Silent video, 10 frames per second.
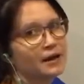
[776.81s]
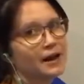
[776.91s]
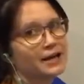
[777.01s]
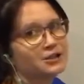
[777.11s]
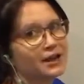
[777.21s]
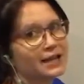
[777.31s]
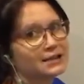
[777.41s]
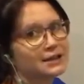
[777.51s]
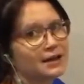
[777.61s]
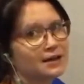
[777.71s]
and as you
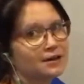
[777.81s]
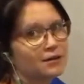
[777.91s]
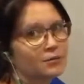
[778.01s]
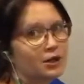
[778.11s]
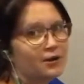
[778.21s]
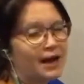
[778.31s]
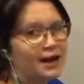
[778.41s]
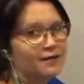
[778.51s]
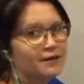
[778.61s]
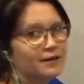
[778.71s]
exhale, blow
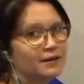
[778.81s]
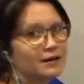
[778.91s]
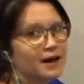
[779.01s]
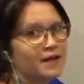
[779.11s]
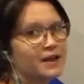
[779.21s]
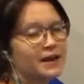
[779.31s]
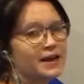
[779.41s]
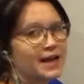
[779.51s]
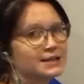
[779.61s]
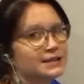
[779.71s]
out, and then the
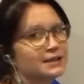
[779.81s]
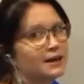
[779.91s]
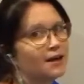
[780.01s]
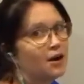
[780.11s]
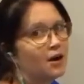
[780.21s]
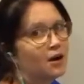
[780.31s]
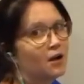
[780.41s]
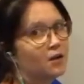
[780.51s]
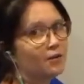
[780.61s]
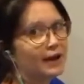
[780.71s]
next inhale all
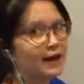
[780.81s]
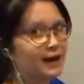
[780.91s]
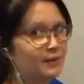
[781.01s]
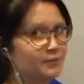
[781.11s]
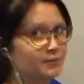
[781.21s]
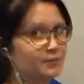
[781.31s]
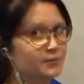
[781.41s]
the way up,